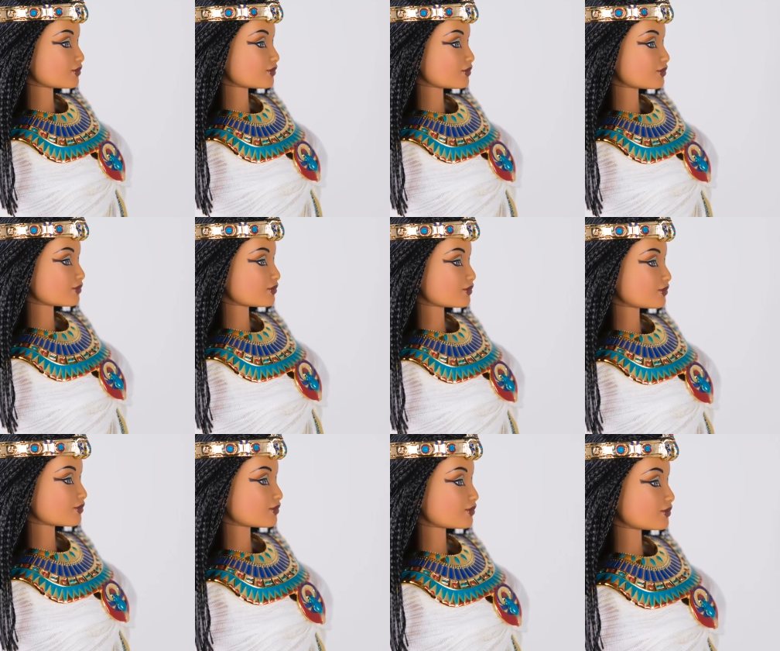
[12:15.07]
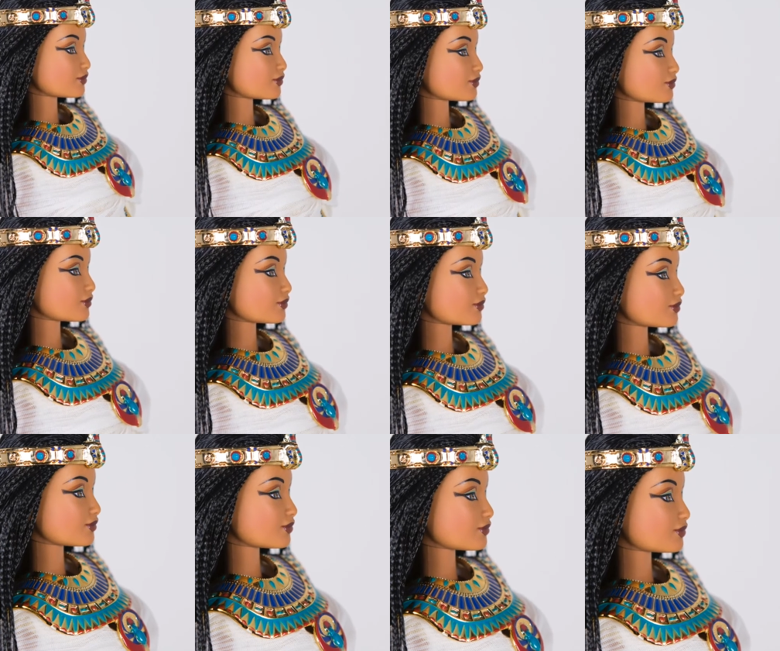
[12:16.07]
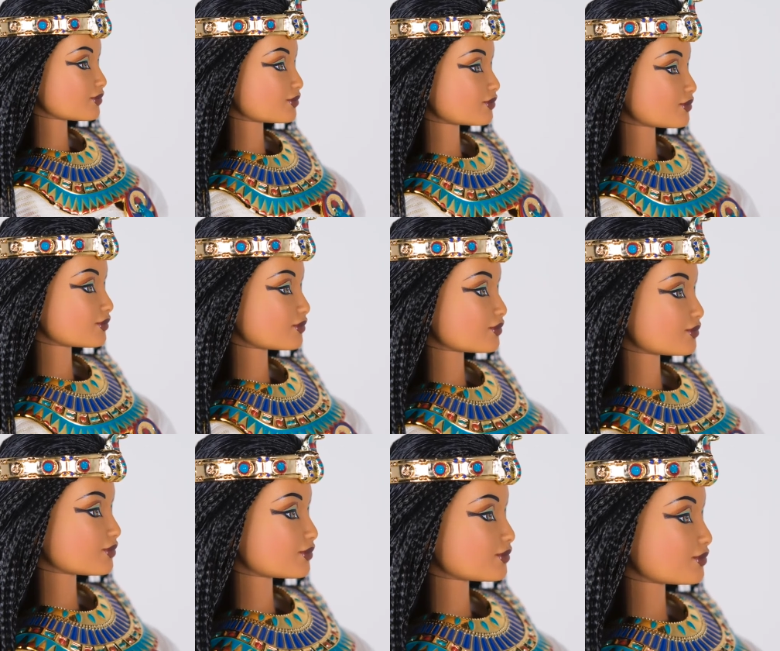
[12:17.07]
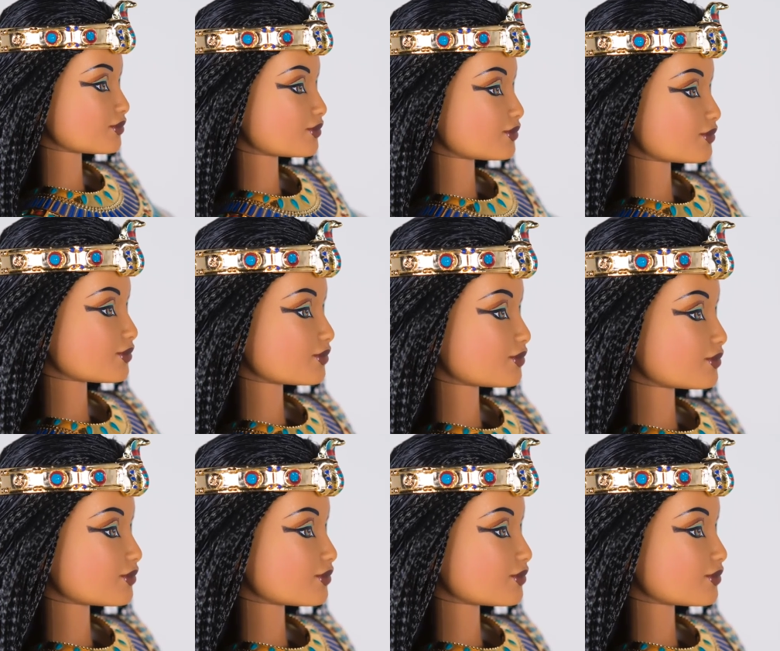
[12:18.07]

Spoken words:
[no speech]